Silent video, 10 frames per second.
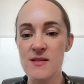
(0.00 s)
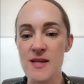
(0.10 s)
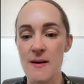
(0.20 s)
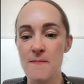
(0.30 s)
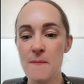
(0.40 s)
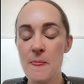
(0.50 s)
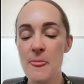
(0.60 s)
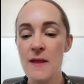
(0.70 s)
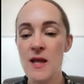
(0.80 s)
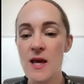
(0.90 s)
Yeah.
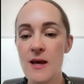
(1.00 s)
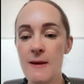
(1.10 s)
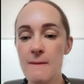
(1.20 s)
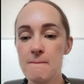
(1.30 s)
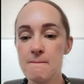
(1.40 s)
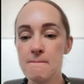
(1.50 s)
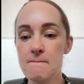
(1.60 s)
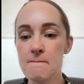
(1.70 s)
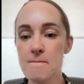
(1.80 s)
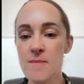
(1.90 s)

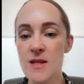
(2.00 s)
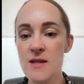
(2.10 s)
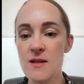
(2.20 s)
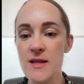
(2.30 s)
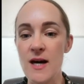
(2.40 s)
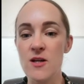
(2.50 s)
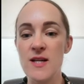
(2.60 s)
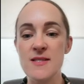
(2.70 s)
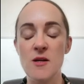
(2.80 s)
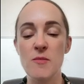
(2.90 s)
Yeah,
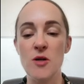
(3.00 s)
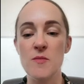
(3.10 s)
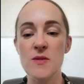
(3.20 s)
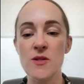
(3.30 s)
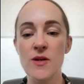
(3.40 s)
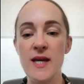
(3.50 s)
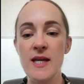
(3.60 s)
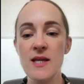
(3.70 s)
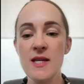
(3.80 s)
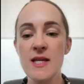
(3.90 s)
unless Tom comes.
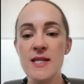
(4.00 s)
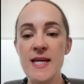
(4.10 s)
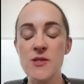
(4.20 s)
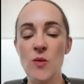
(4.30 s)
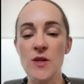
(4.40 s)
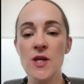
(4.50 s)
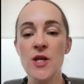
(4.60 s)
Okay. Next one.